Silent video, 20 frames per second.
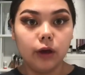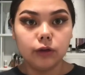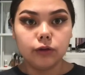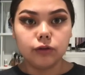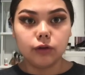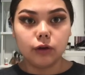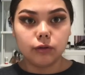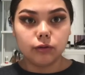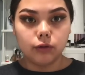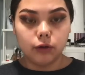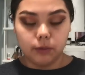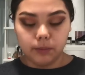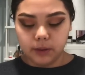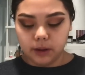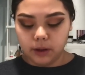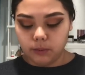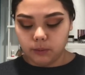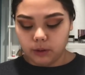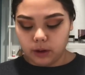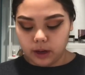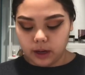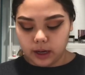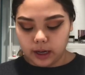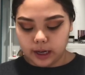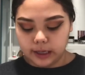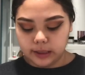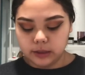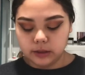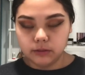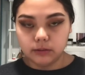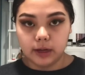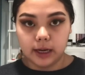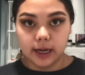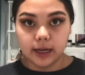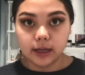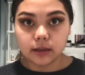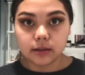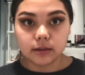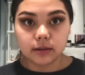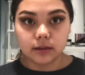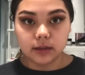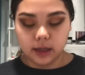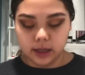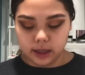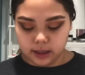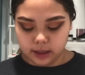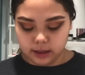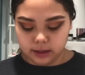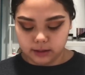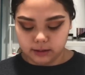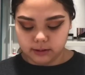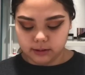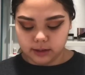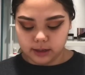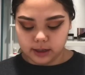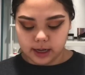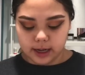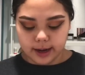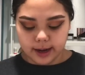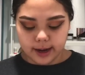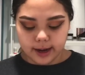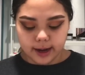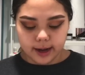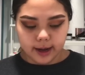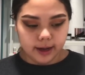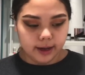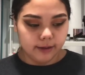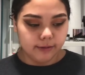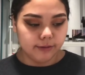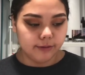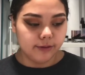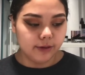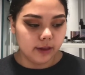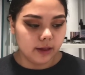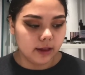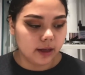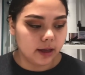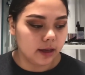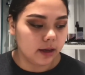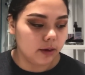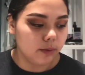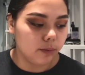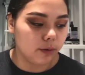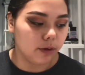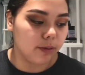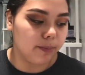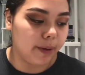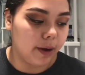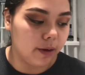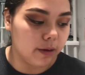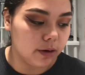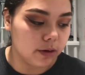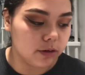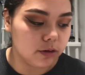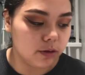So normally what I do next is I fill it in with powder.